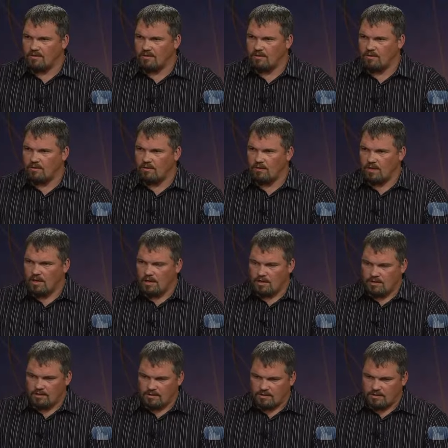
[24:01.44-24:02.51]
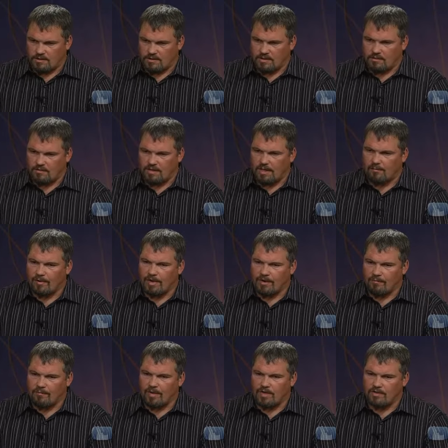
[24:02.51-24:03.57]
you know, to deal with that. But I,
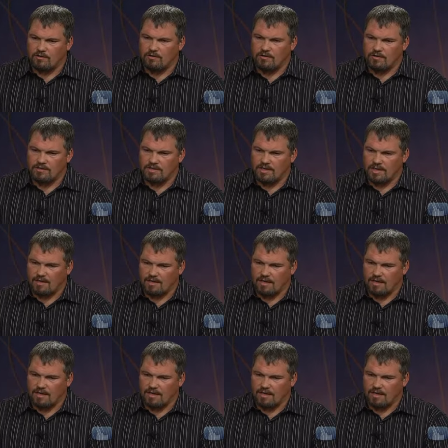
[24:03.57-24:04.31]
but I do understand it.